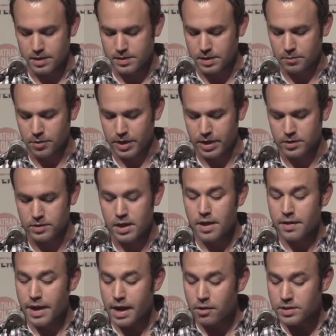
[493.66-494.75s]
And someone else,
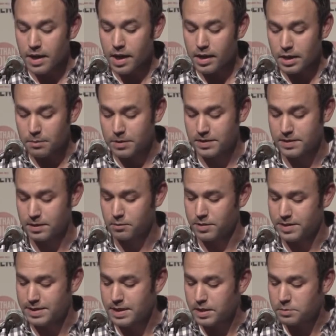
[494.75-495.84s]
"The house occupancy was
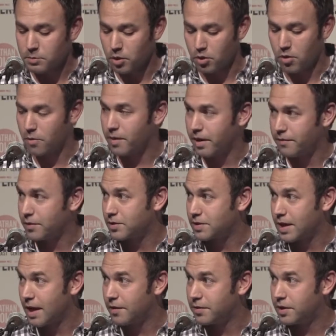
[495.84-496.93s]
dismal when I first
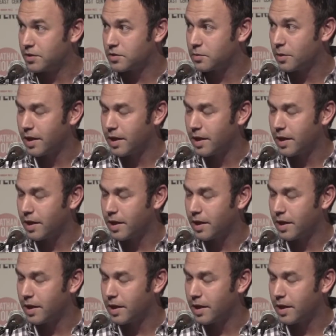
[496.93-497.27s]
got there,